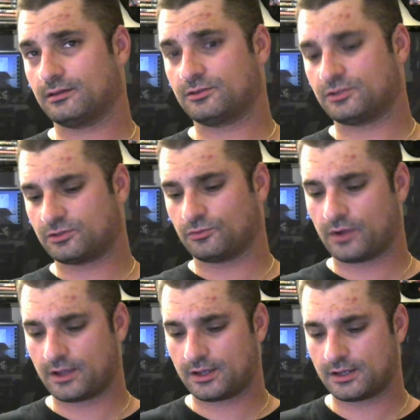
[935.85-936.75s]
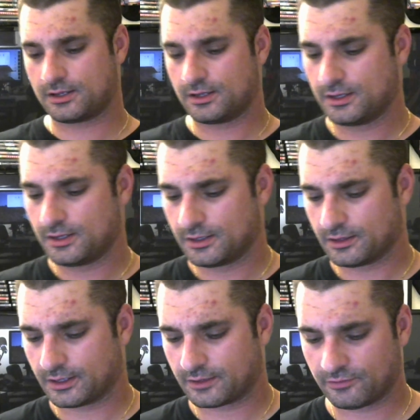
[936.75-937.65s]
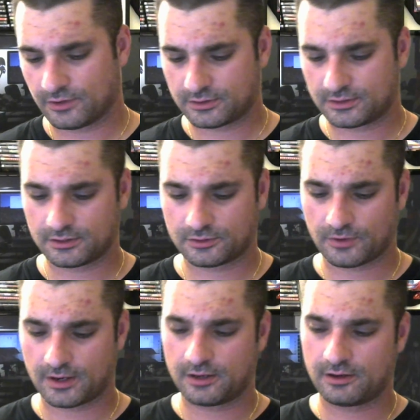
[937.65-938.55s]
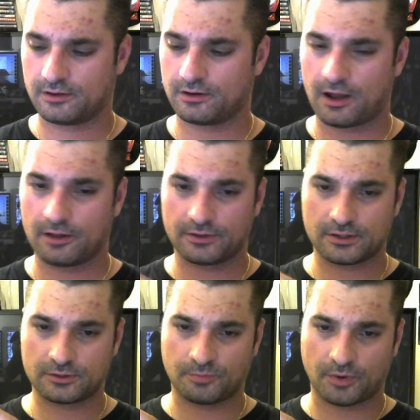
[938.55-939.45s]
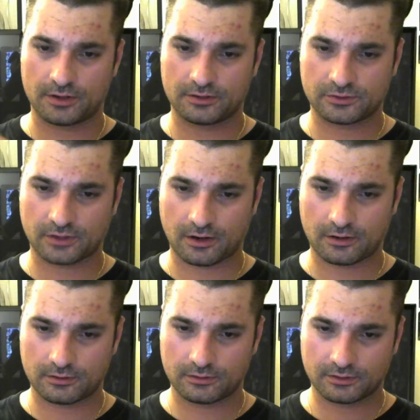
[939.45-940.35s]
Just the way, like, for instance, right here, how these buttons are,